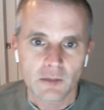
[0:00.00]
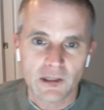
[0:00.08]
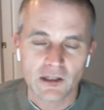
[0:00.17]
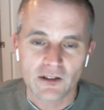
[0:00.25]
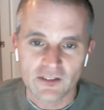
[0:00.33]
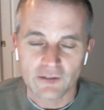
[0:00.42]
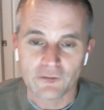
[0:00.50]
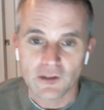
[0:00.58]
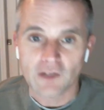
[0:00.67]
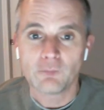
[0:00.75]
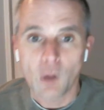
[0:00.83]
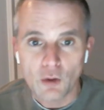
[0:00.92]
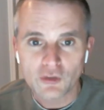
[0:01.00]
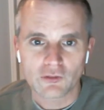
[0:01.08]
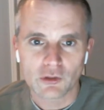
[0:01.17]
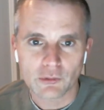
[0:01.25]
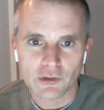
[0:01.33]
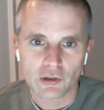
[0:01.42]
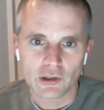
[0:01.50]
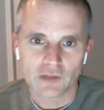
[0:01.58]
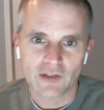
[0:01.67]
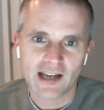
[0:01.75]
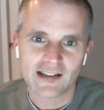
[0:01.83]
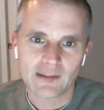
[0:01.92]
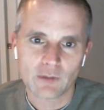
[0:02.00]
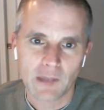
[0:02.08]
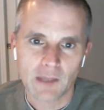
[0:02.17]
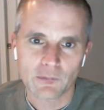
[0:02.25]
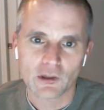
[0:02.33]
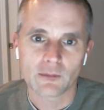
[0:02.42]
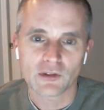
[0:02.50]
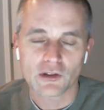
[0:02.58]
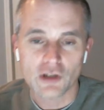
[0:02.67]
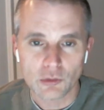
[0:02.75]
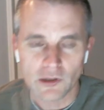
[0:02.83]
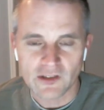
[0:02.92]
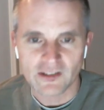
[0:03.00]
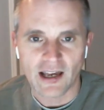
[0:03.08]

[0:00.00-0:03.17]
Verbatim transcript: Because if, if most of the return of an academic paper comes on the short